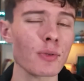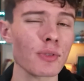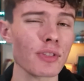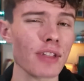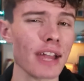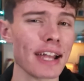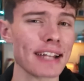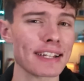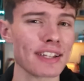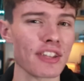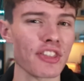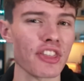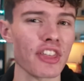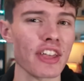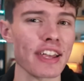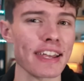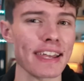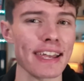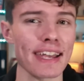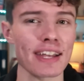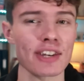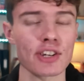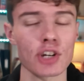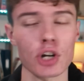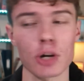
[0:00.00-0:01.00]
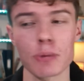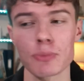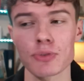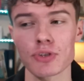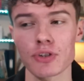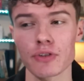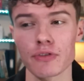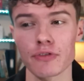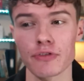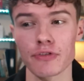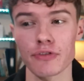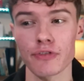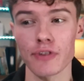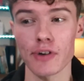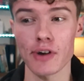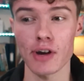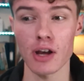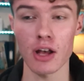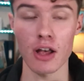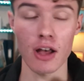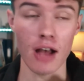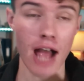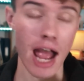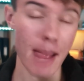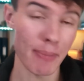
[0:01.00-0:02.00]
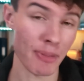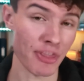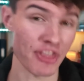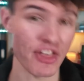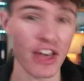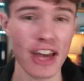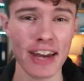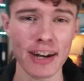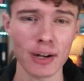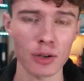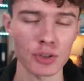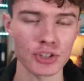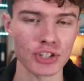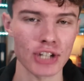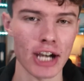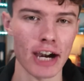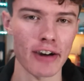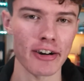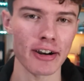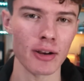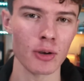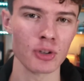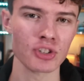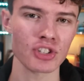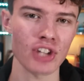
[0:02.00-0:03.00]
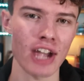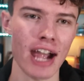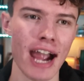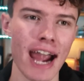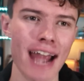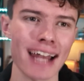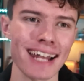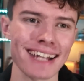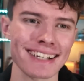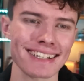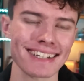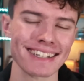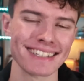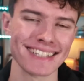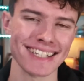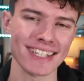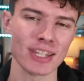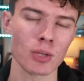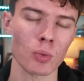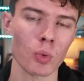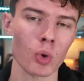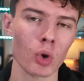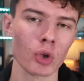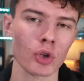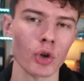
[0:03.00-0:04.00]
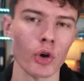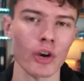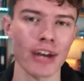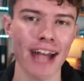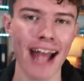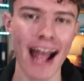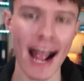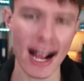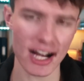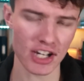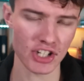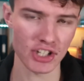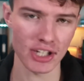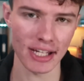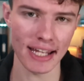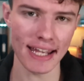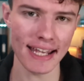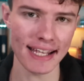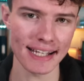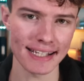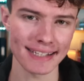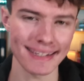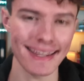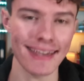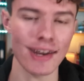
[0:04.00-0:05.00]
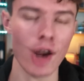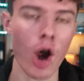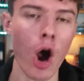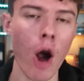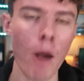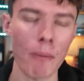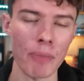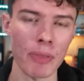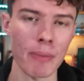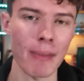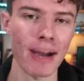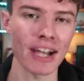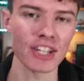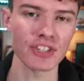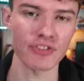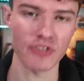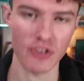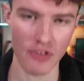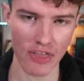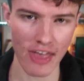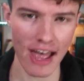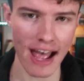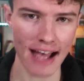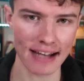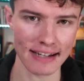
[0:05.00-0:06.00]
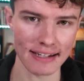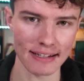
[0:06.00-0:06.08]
like to think in terms of hypothetical scenarios, I like to see the world how it actually is and optimize for that.